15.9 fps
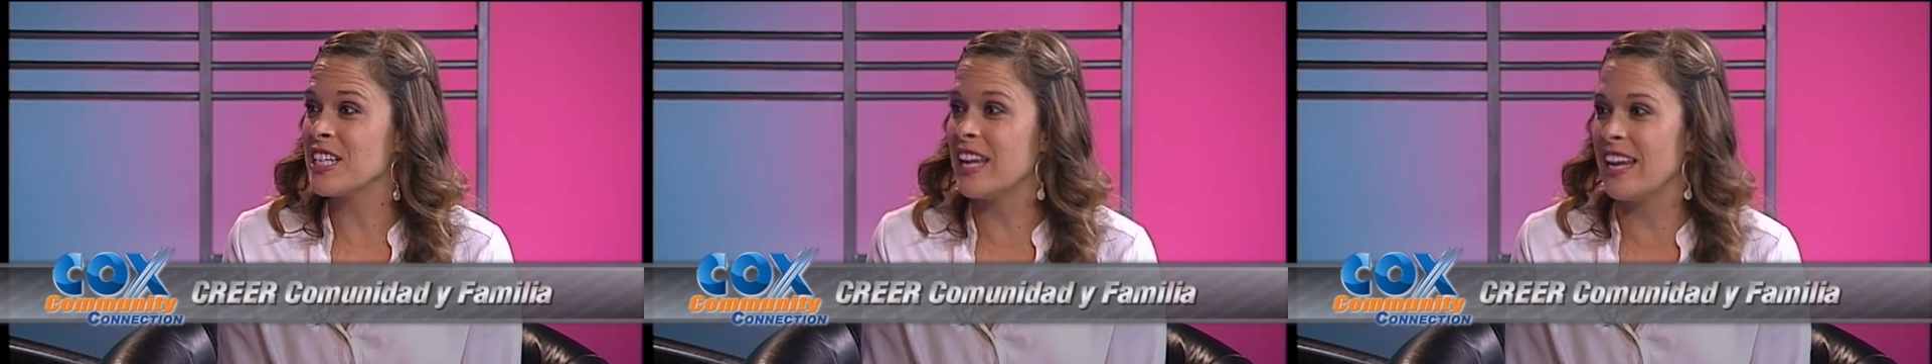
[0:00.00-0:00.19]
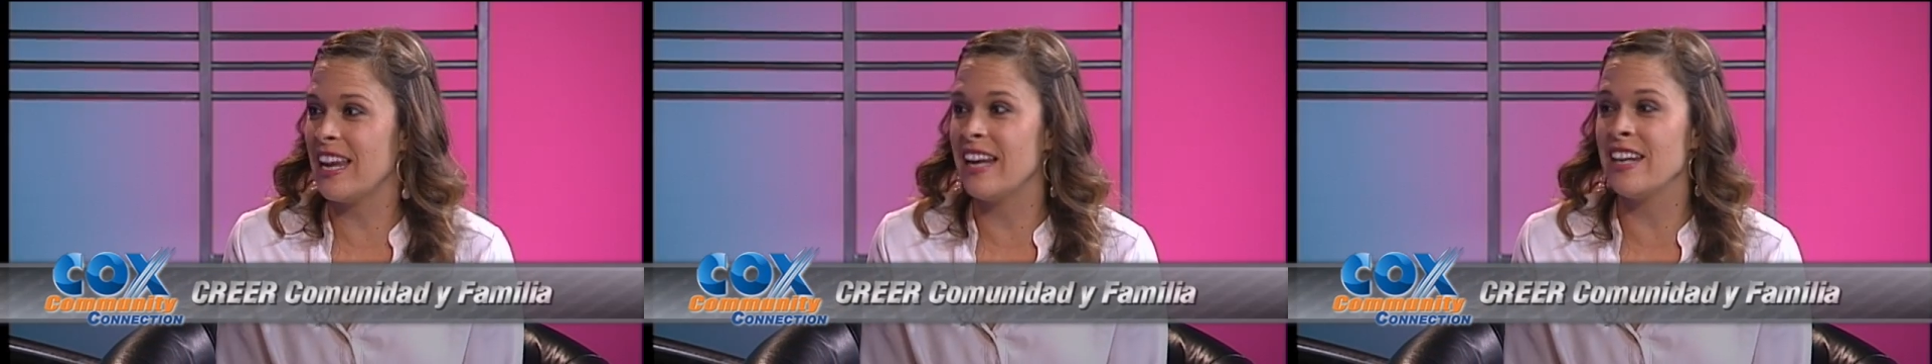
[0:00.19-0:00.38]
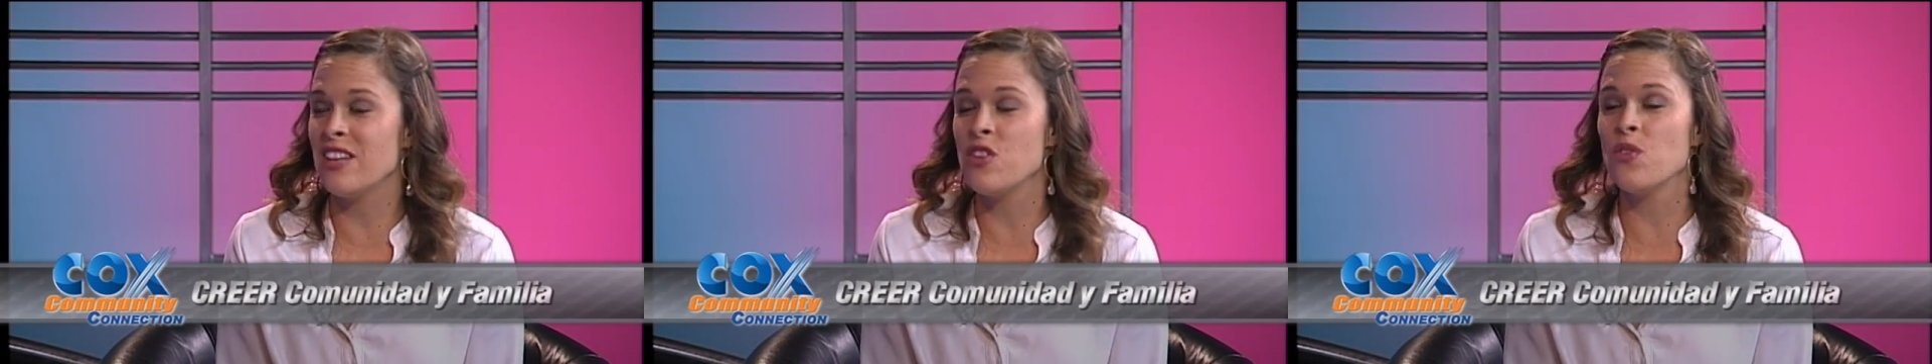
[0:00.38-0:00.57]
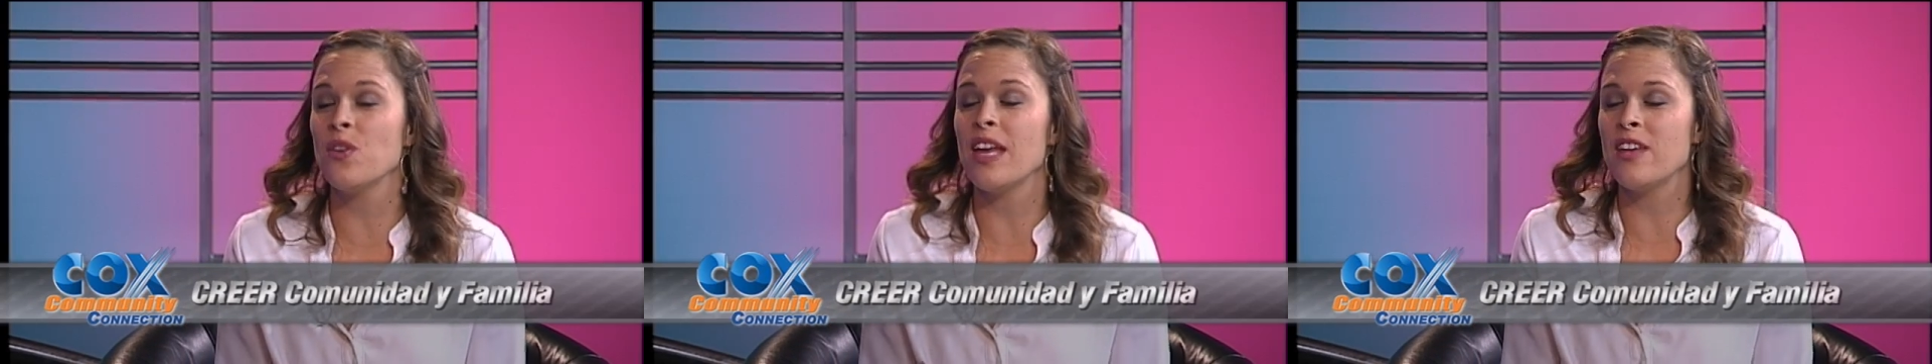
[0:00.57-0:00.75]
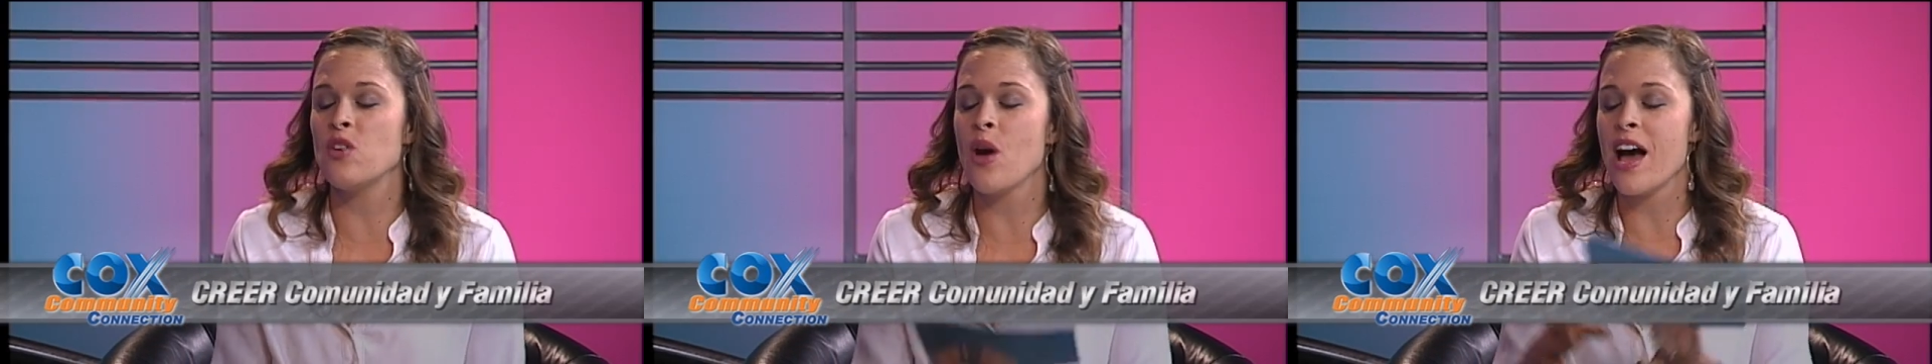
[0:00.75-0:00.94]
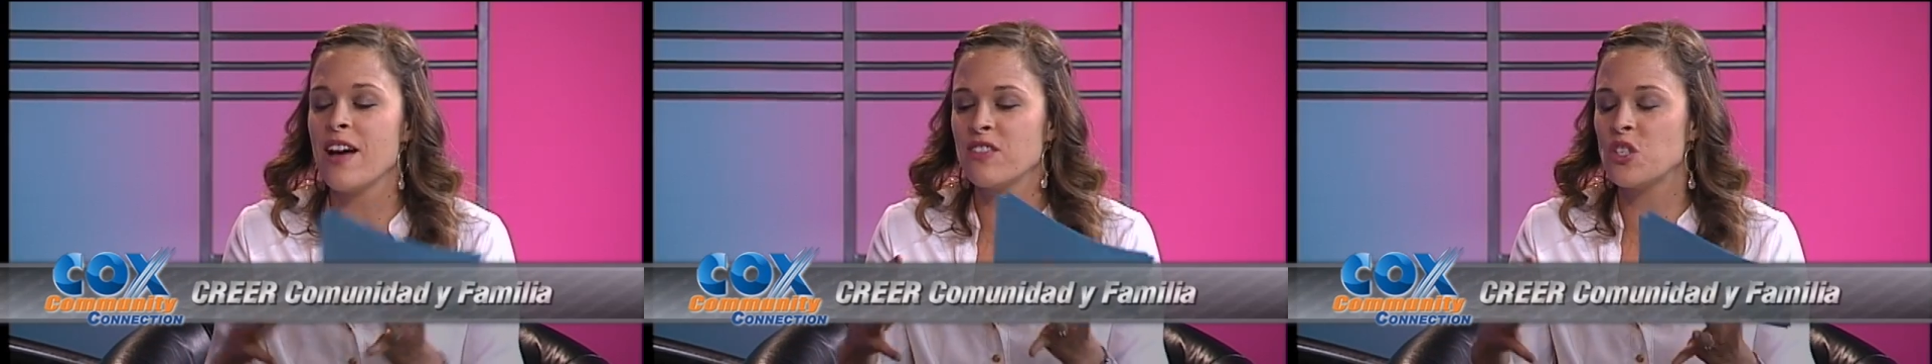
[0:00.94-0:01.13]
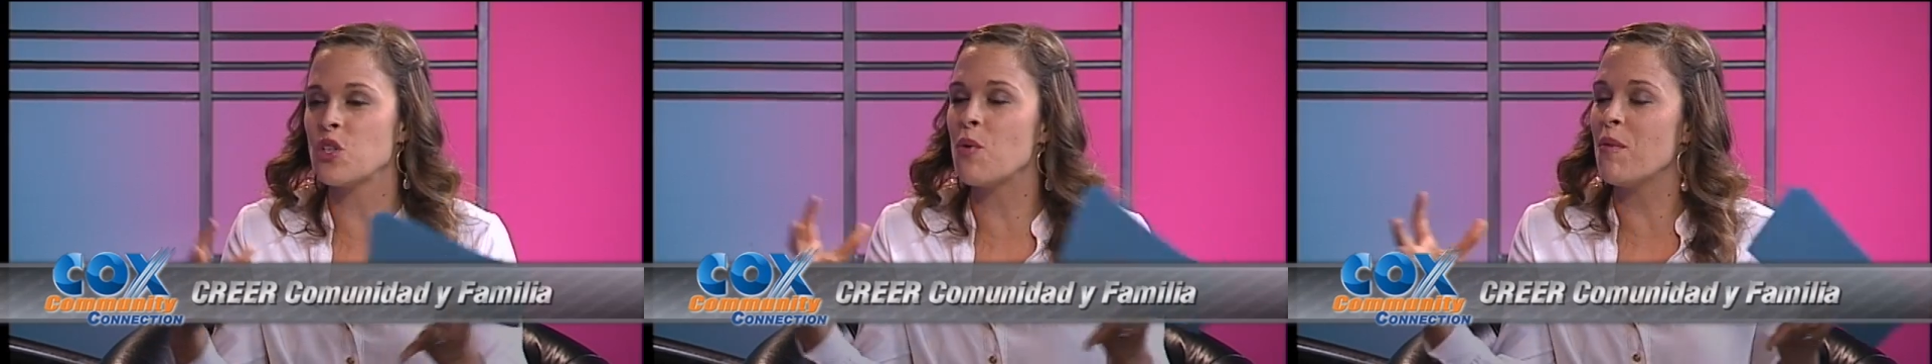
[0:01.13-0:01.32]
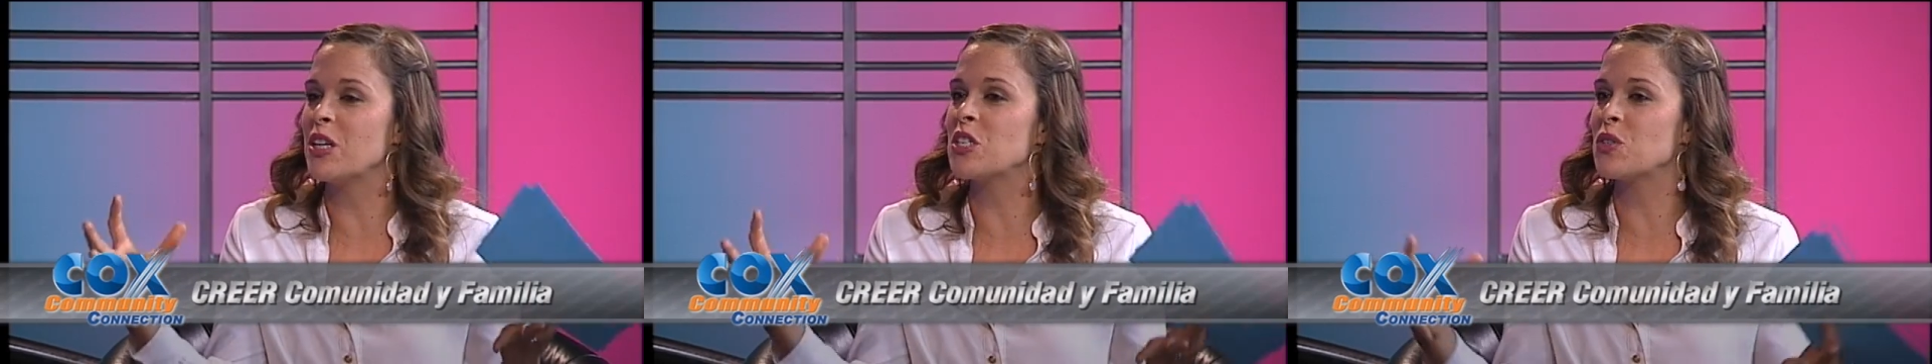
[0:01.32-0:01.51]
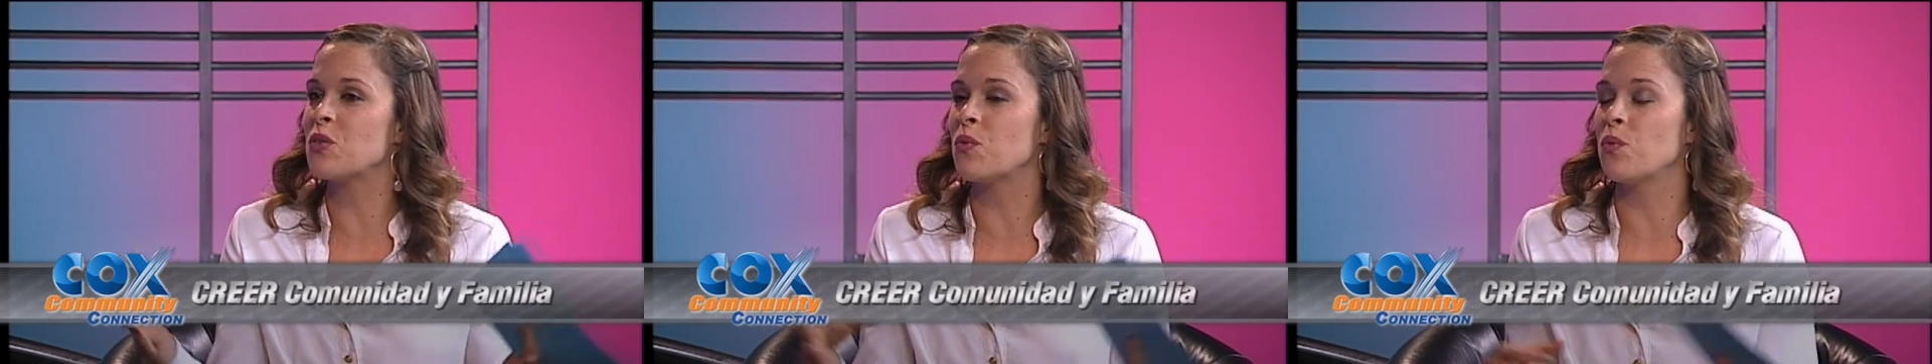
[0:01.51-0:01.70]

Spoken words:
and you have so much